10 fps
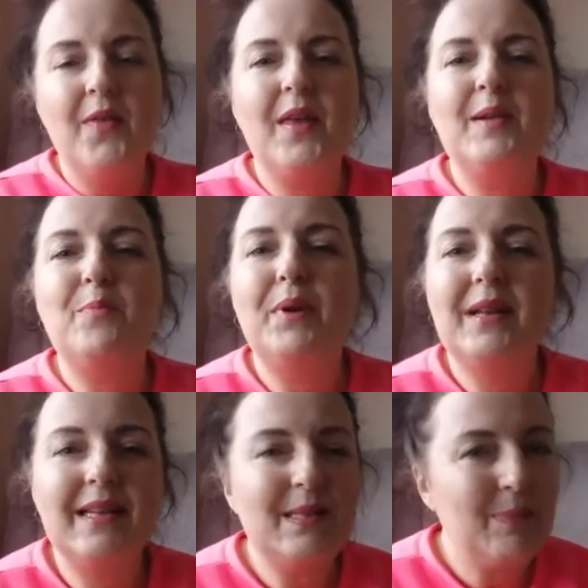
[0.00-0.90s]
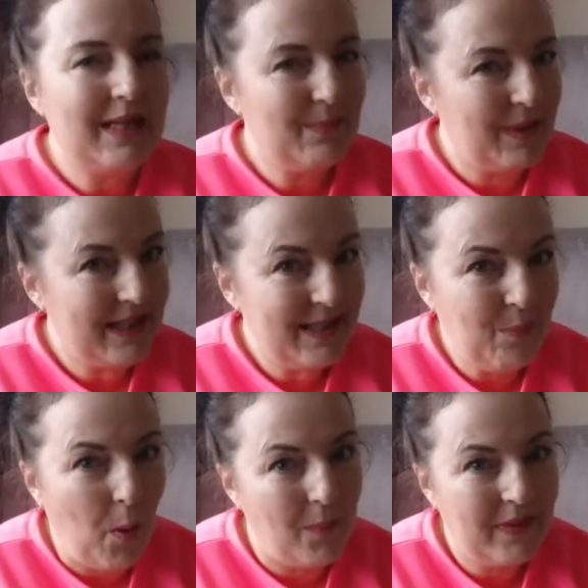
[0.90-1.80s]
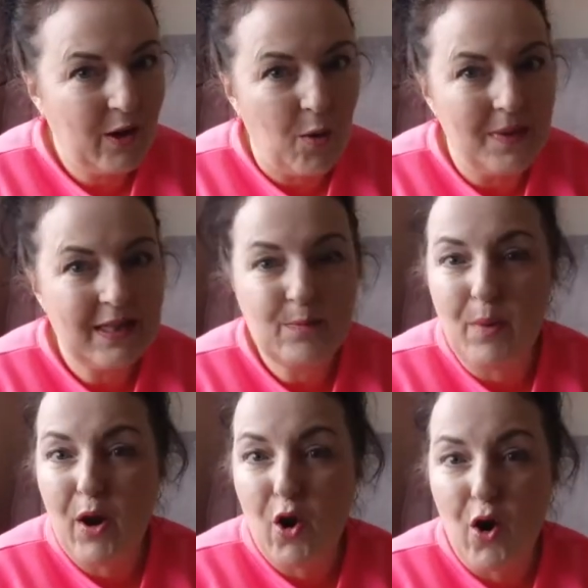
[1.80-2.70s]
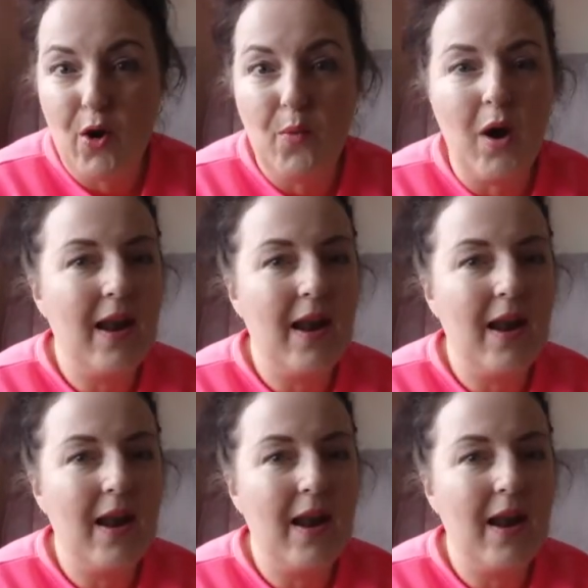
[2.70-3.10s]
then please, please, please pop them in the comments below.